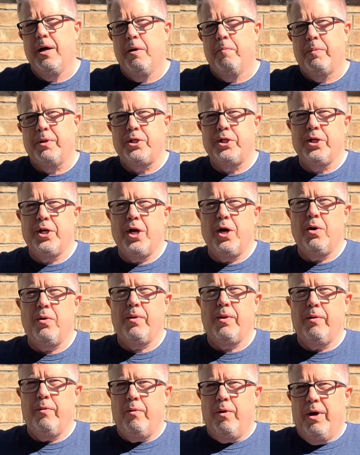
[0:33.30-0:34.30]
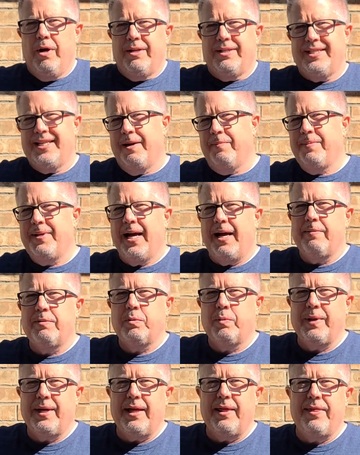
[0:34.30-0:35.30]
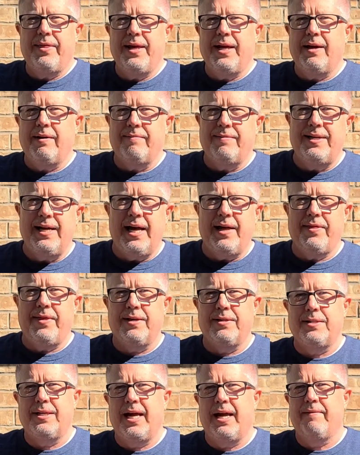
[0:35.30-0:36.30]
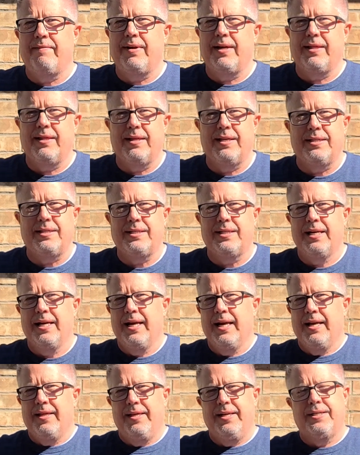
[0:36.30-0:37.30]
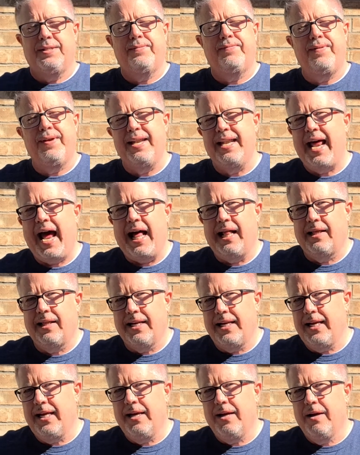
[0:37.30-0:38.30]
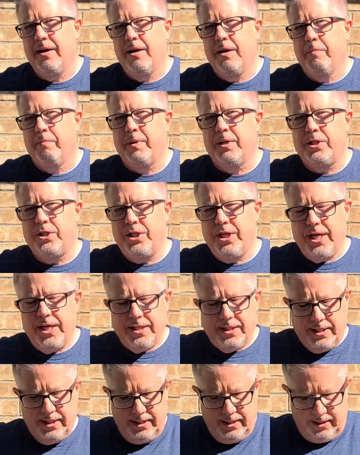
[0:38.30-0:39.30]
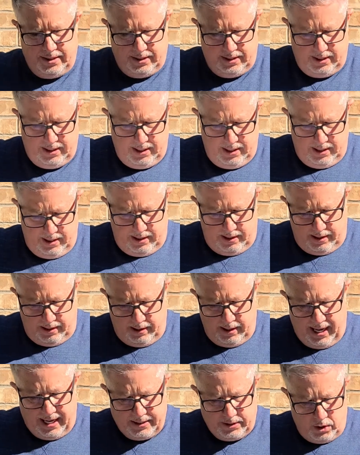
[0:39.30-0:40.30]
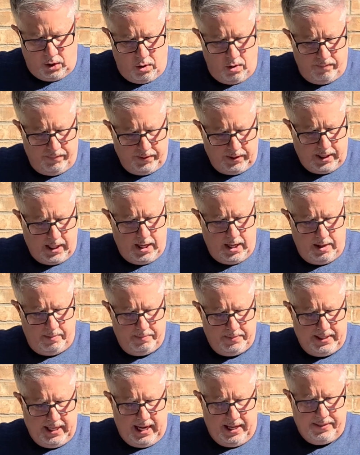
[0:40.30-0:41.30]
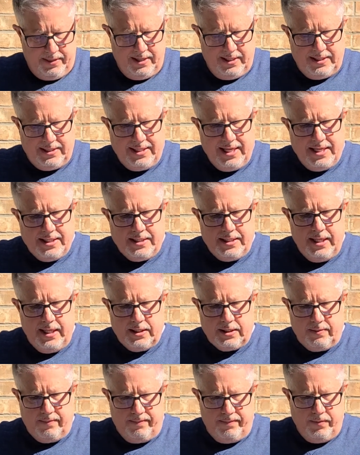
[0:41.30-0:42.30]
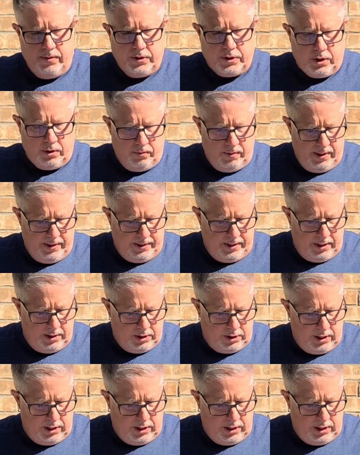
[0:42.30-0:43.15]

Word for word: But you know, sometimes we can think of death as having this, this finality, but Jesus has overcome death. And it says this in 1 Corinthians